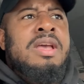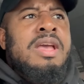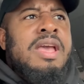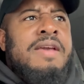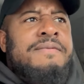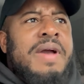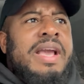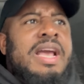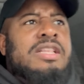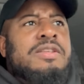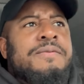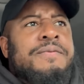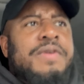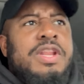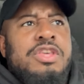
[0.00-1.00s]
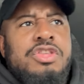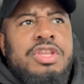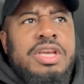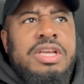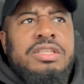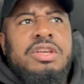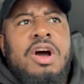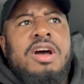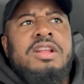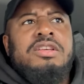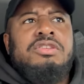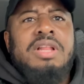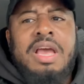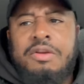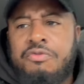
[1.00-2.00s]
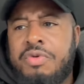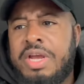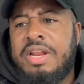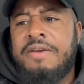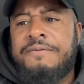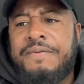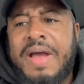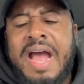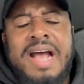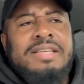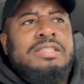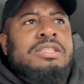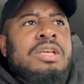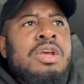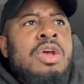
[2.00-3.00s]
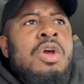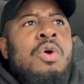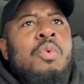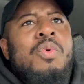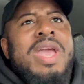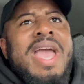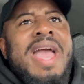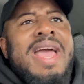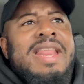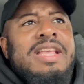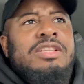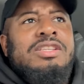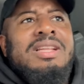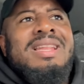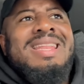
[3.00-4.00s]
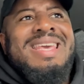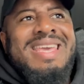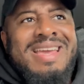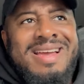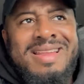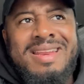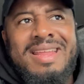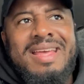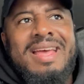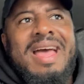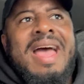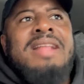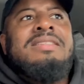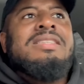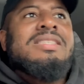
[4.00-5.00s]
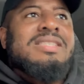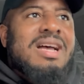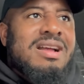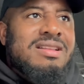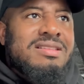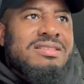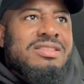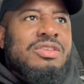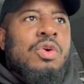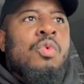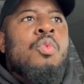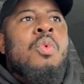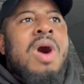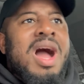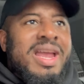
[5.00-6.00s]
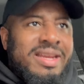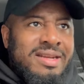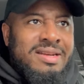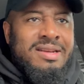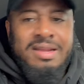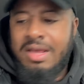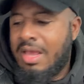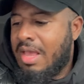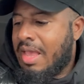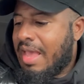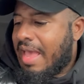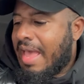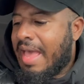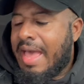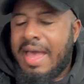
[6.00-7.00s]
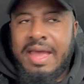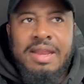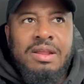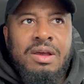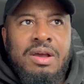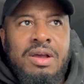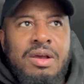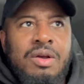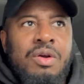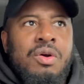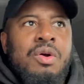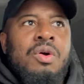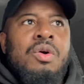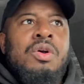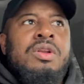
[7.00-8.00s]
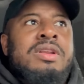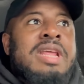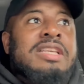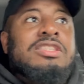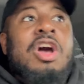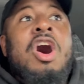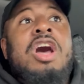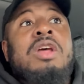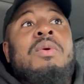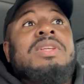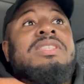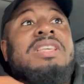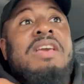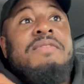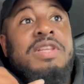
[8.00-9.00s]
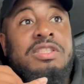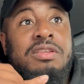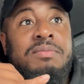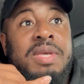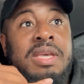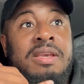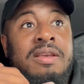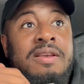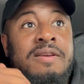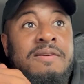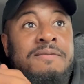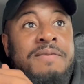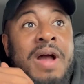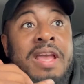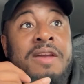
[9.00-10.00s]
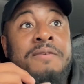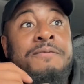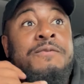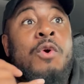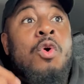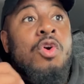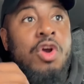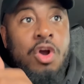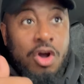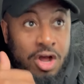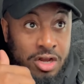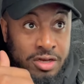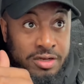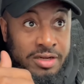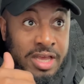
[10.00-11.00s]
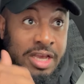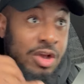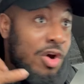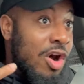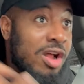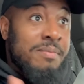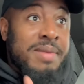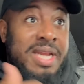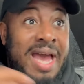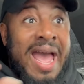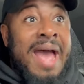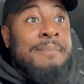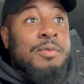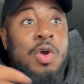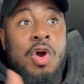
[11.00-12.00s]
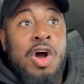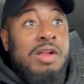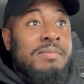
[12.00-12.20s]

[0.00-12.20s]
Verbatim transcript: if I get to finish these orders like really fast. We're heading to Leon and Sons Wine. And uh, this order was given to me via phone call. They called me, the app called